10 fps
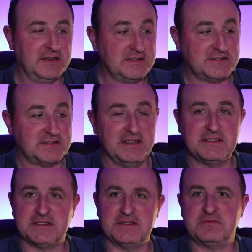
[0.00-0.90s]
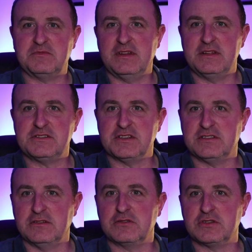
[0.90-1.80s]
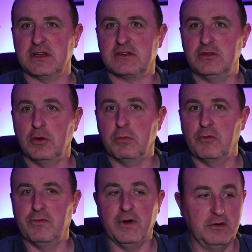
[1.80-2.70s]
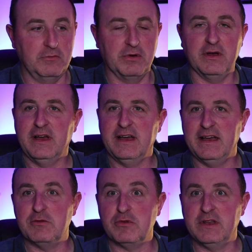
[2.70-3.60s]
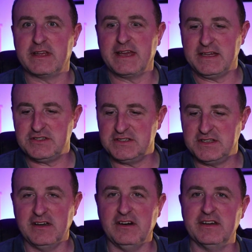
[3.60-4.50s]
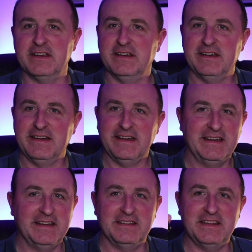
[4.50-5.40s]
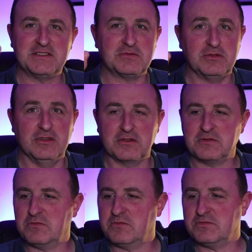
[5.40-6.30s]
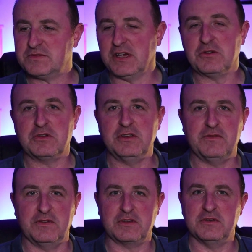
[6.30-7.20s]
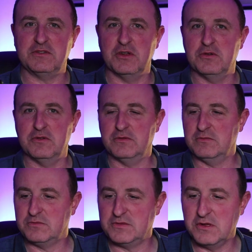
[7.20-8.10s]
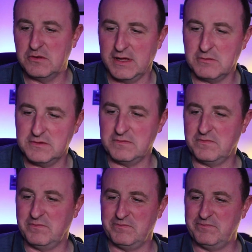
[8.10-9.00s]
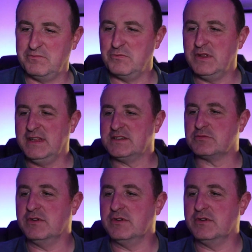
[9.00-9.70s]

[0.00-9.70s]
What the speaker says: It just looks like a normal phone, but it really catches the eye. This would look so good if you could do that with this.